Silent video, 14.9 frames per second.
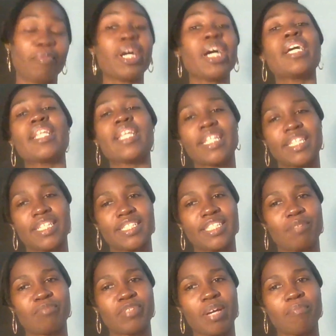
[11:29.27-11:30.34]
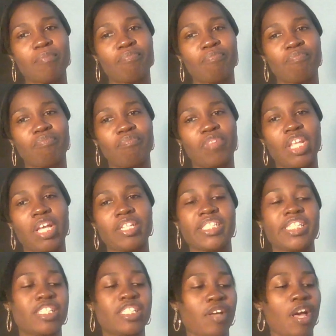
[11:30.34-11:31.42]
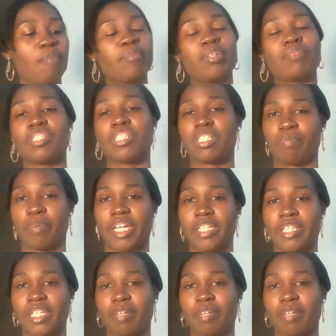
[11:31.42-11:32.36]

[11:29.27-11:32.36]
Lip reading: But at the same time, since I moved to Spain,